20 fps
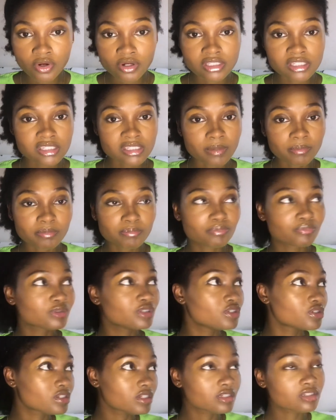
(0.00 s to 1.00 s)
Stop
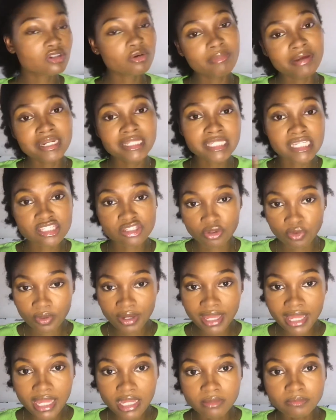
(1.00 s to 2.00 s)
using so many things on your
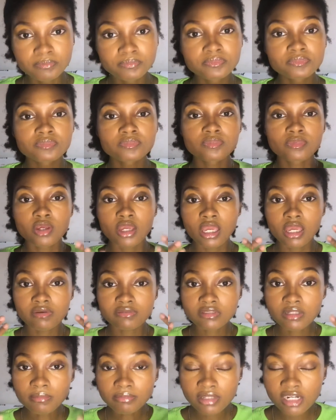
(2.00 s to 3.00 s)
hair. If
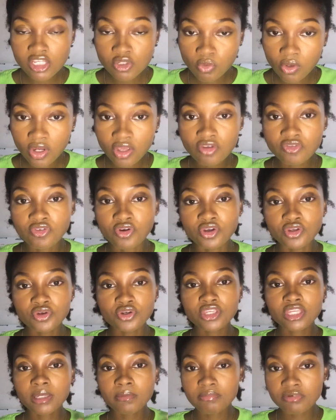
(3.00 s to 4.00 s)
something is working for you,
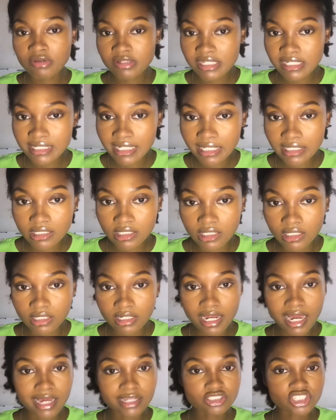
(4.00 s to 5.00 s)
keep using that thing
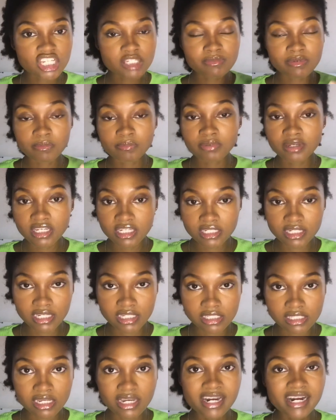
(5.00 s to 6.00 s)
and just be patient.
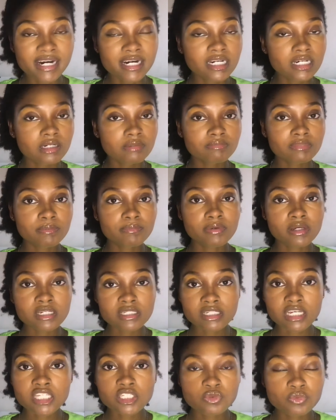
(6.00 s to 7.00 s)
Be
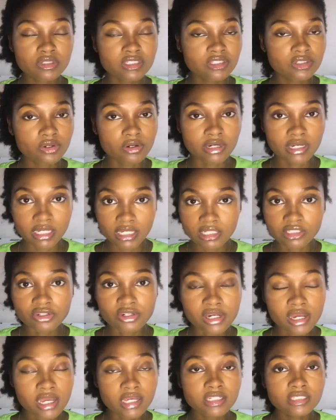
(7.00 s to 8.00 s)
patient with your hair. Your
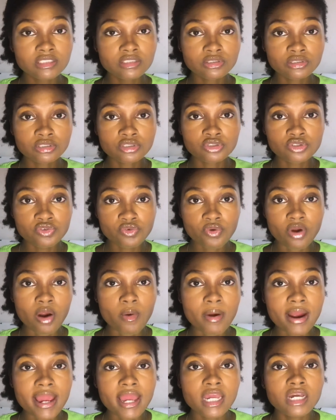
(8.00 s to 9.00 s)
hair is going to grow. Our
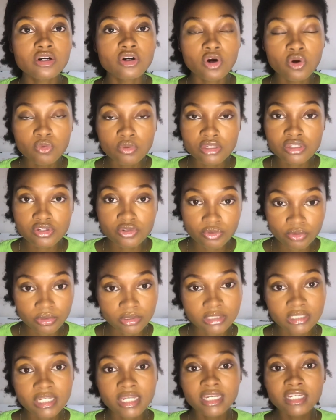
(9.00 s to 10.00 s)
hair always grows.
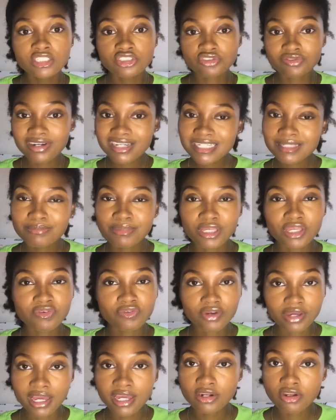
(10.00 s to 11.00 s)
Trust me, if your
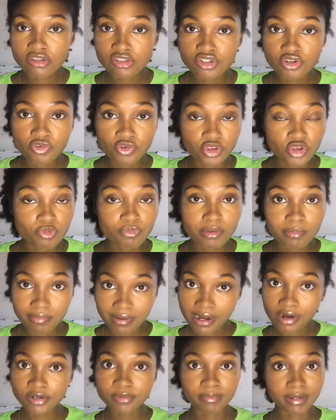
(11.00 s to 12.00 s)
hair doesn't grow, you'll be
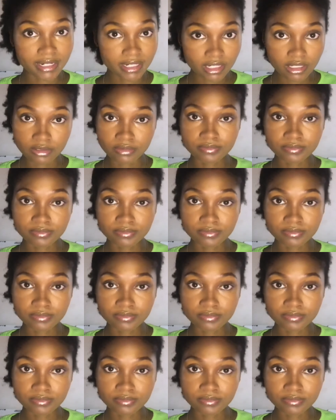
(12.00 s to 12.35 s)
bald by now.